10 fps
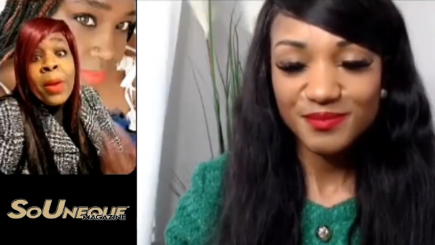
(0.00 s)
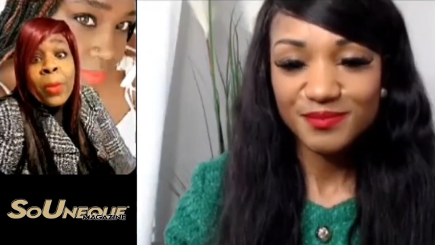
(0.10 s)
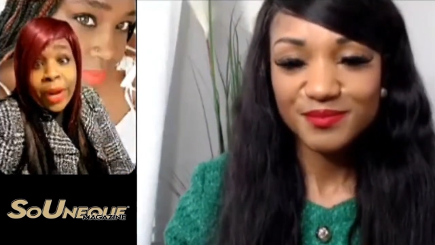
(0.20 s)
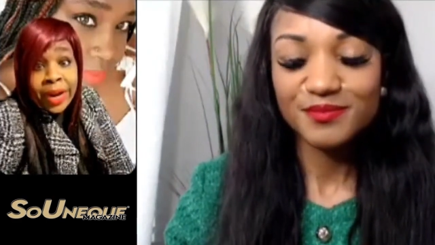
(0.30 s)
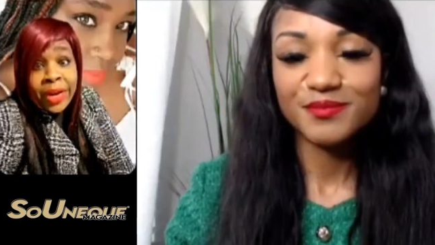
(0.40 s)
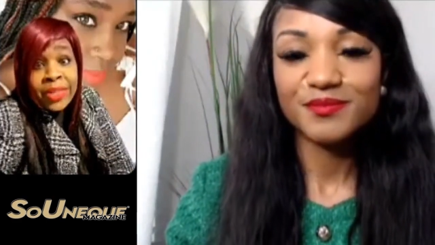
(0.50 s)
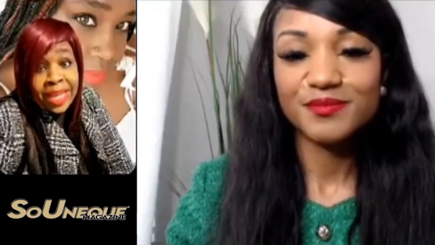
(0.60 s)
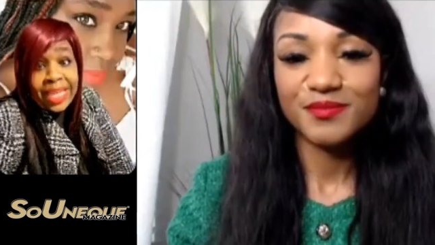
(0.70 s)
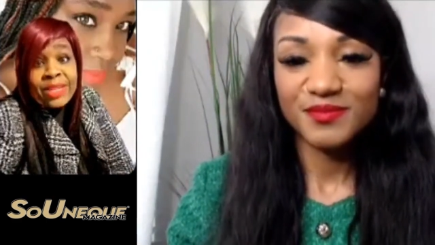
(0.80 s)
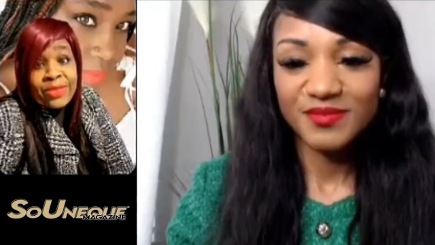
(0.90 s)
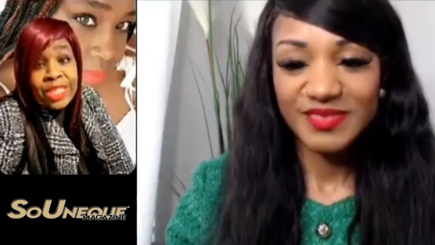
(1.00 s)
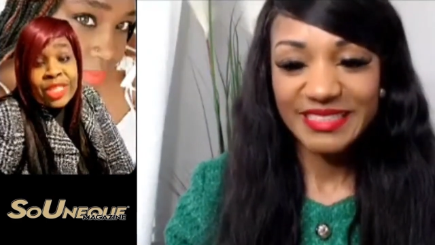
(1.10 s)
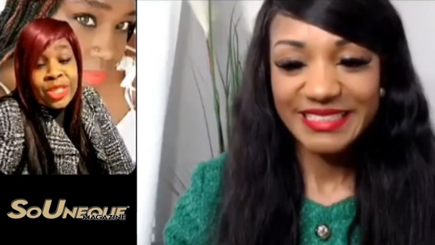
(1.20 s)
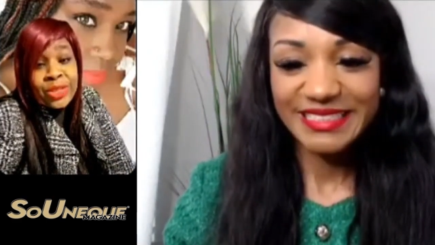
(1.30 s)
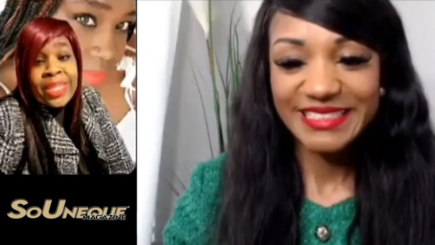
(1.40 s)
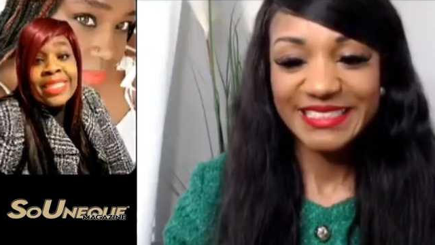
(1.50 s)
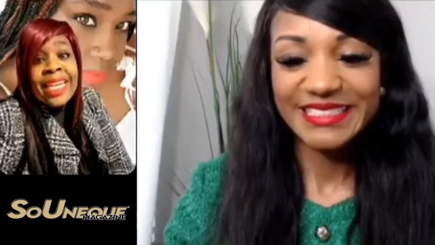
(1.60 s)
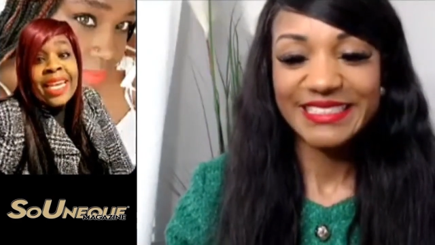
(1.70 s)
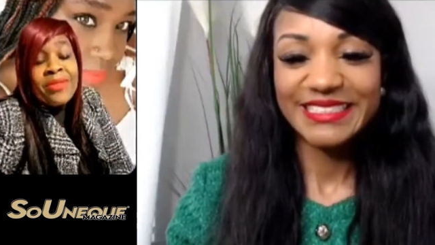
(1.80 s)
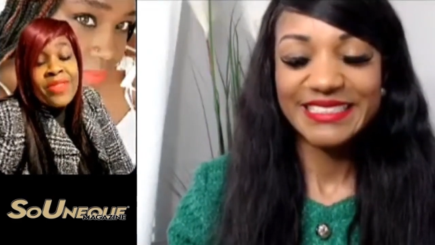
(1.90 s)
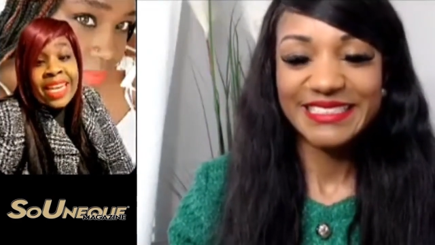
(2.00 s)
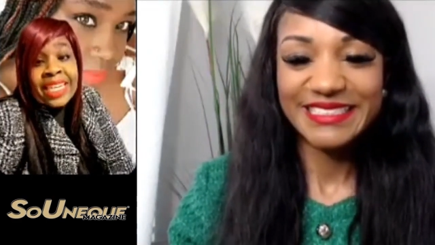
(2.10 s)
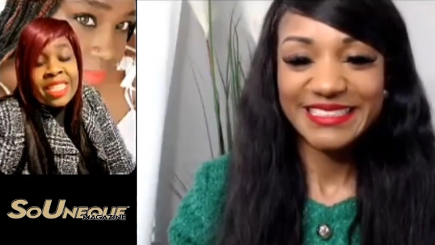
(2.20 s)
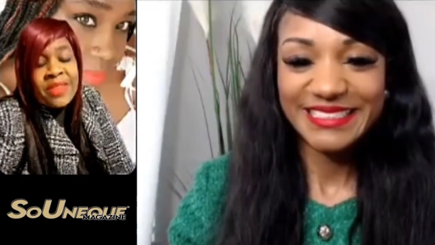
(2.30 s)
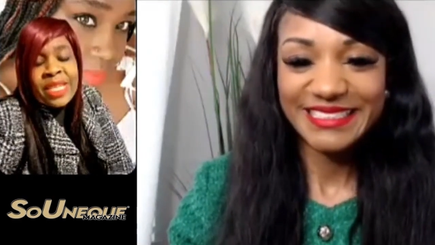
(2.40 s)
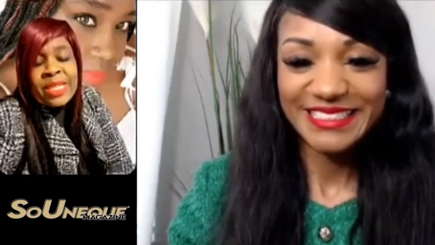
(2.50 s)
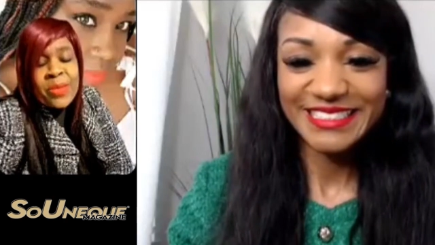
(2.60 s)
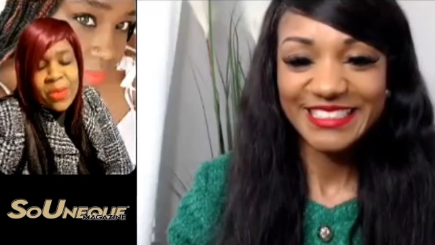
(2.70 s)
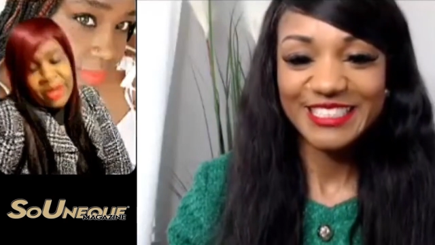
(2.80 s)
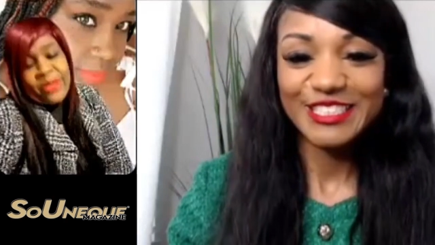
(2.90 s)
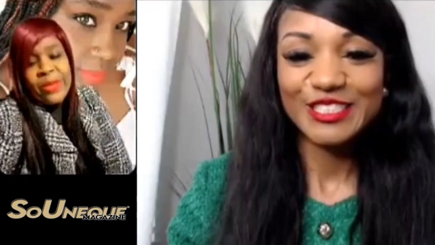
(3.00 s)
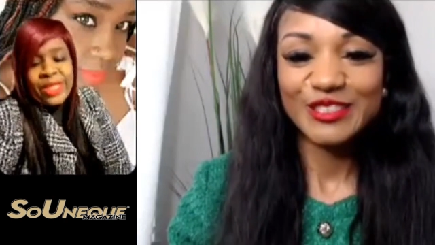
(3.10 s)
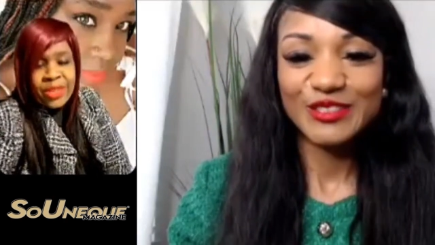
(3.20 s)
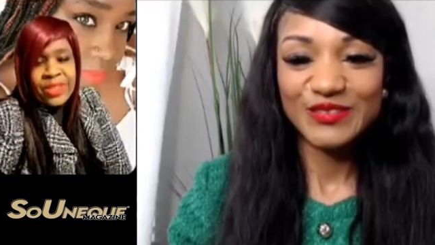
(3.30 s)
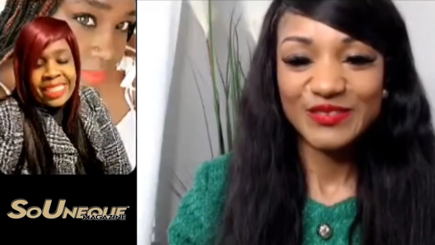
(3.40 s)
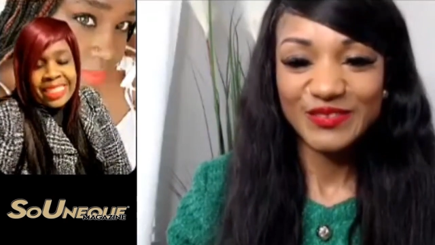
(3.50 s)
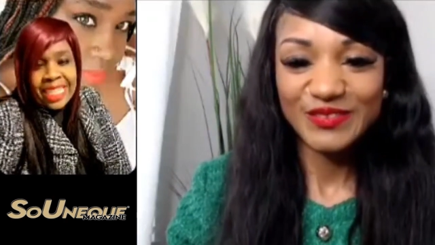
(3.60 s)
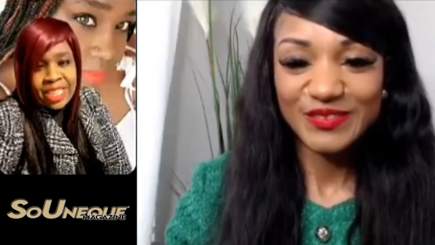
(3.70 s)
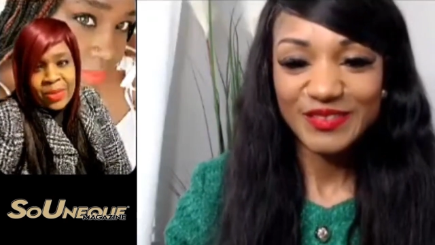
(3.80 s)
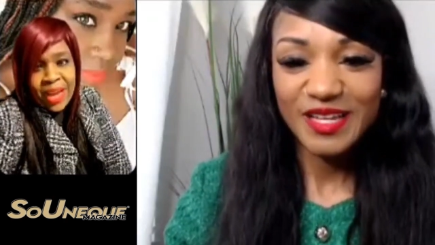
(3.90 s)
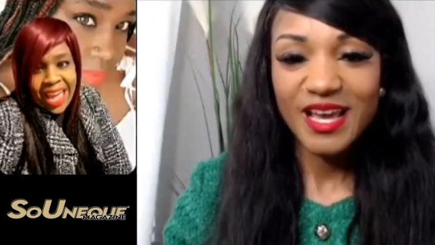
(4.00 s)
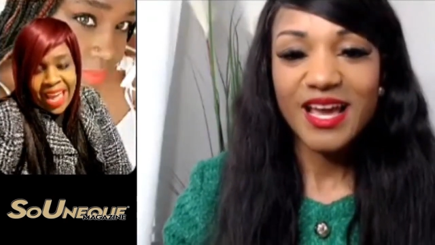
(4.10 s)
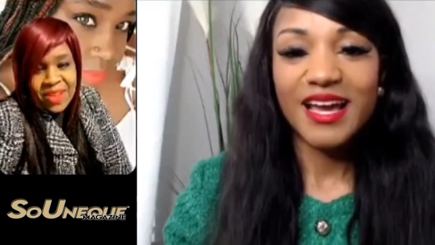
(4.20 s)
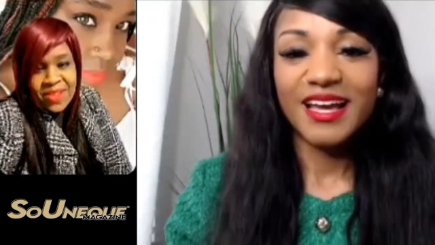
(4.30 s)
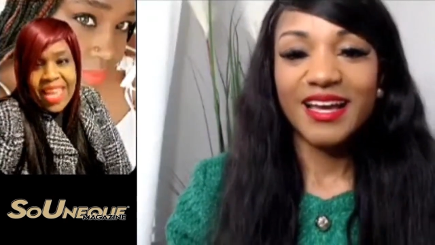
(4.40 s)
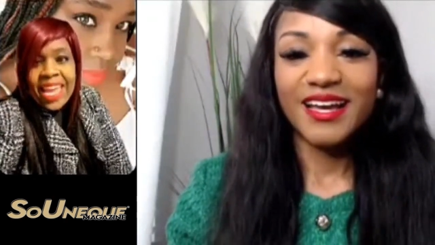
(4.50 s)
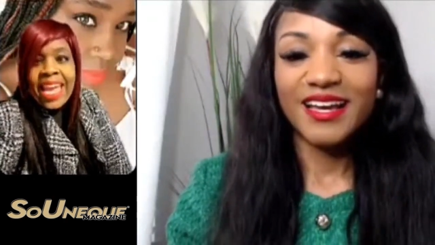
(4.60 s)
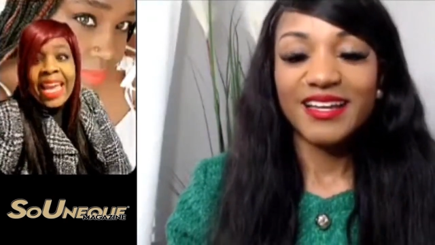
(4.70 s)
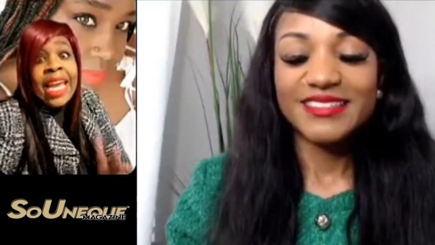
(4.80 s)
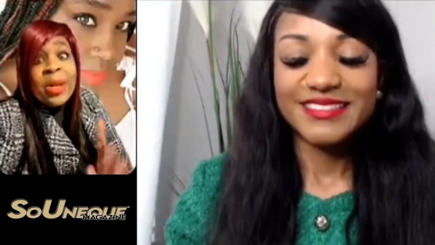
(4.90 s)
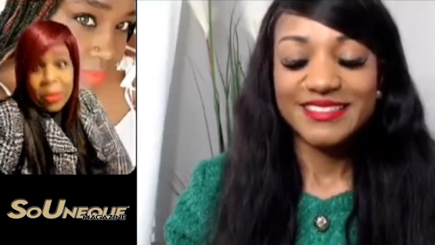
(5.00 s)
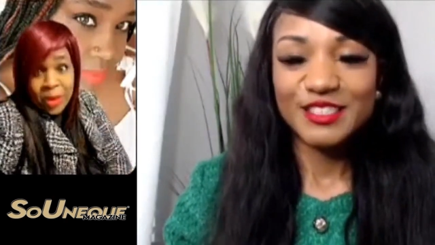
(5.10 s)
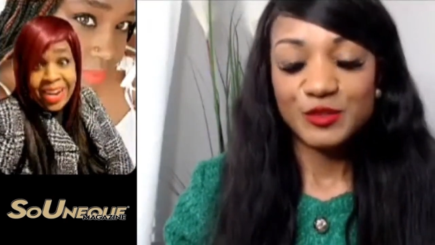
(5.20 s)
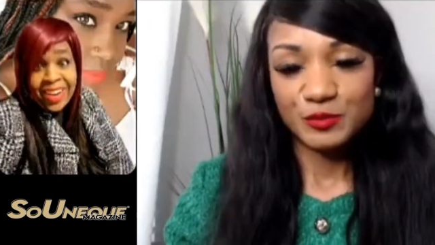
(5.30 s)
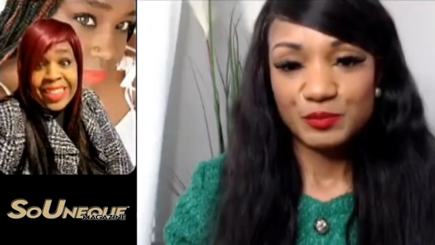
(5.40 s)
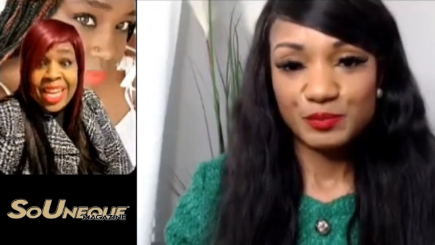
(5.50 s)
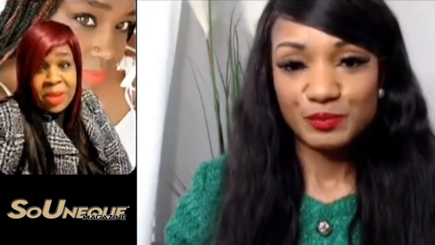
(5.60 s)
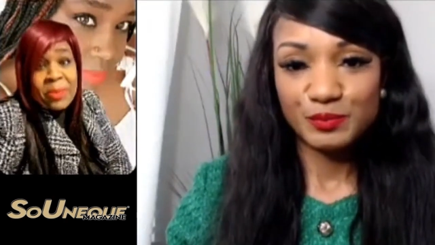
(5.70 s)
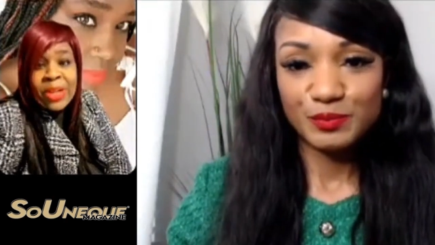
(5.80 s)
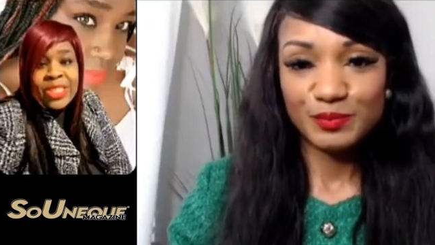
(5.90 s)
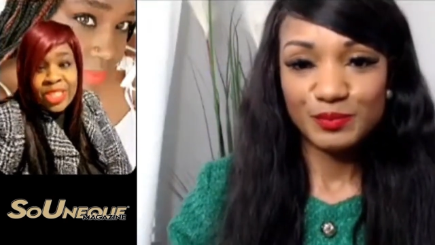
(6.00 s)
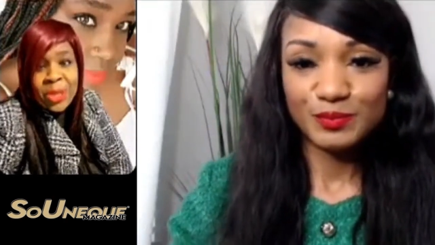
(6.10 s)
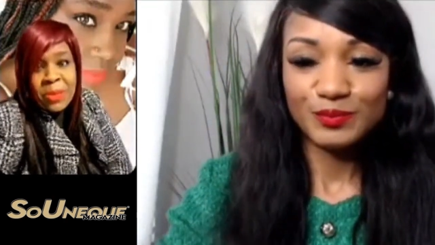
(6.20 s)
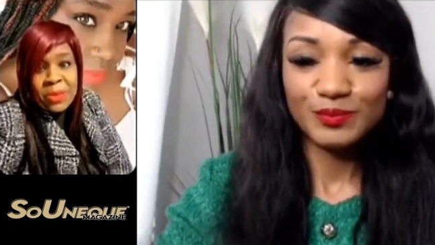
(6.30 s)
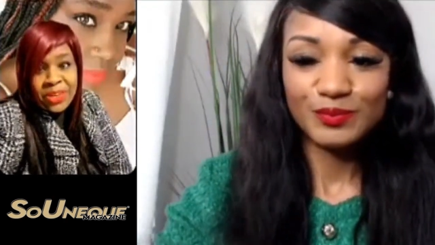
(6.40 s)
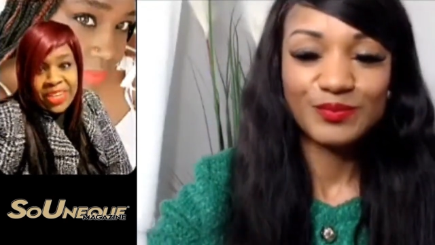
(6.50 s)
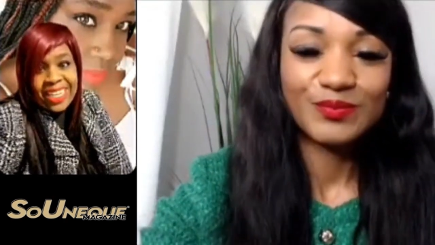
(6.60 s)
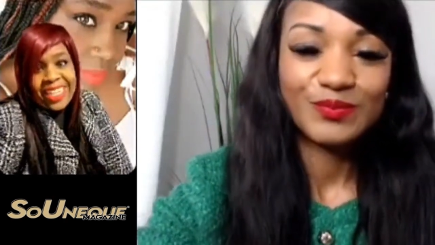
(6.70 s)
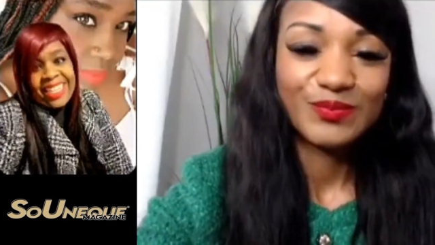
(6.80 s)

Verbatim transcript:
Speaker 1: where they can visit you and take advantage of these wonderful services that you have, and where they can purchase your book.